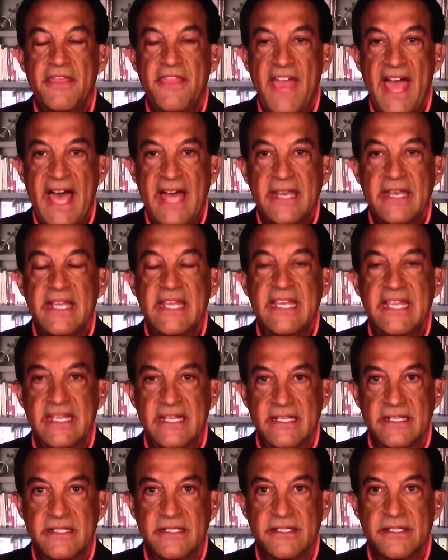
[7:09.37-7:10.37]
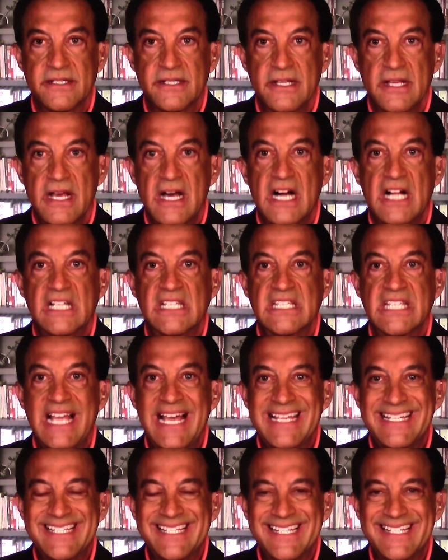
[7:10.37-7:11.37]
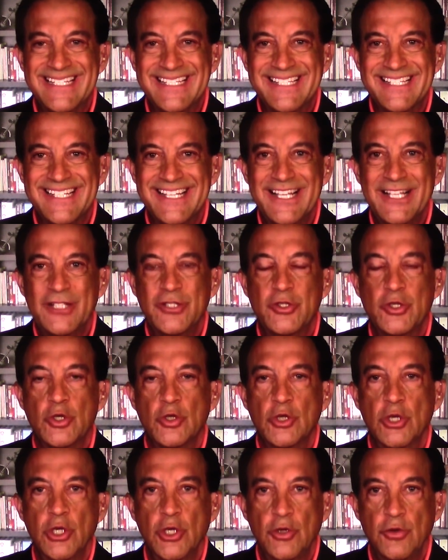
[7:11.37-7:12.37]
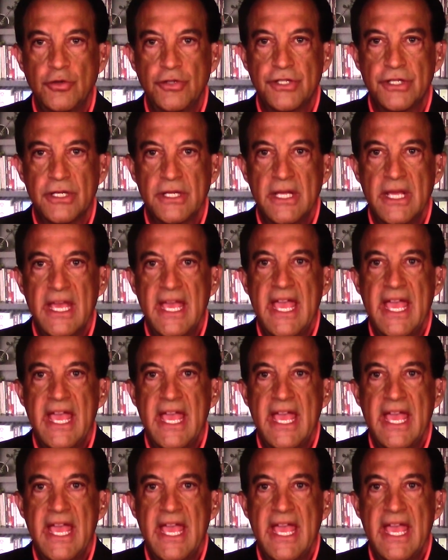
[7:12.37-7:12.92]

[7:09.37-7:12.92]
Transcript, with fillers: That is a license to loot